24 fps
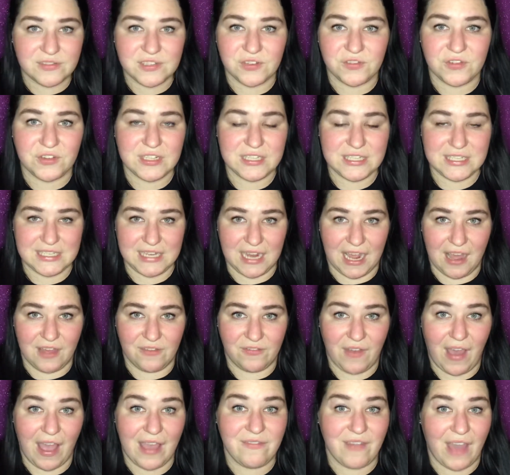different
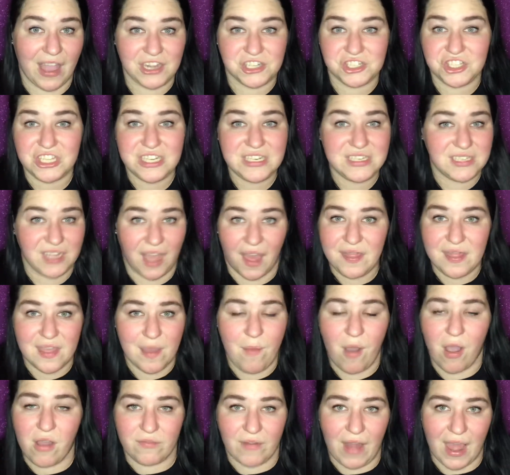stuff. I've actually done them
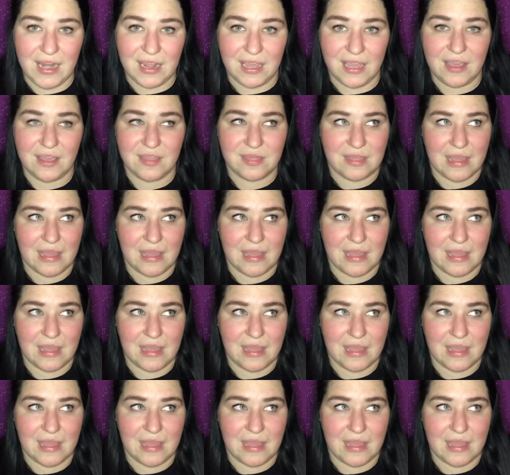already.